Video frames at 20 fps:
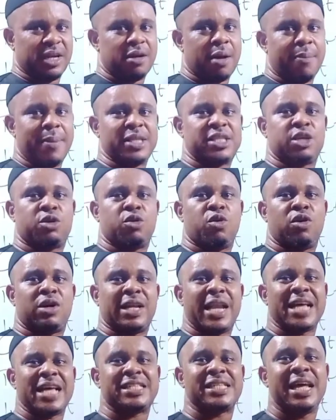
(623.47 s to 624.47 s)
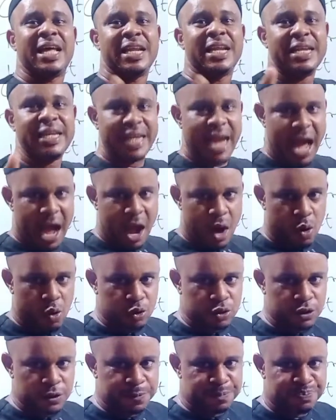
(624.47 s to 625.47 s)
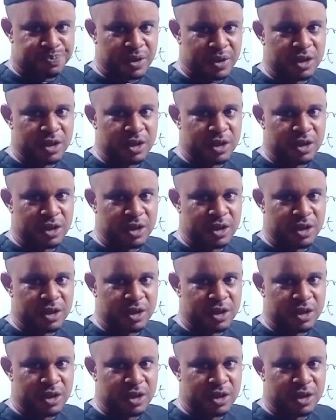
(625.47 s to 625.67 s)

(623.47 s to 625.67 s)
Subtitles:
grammatical class noun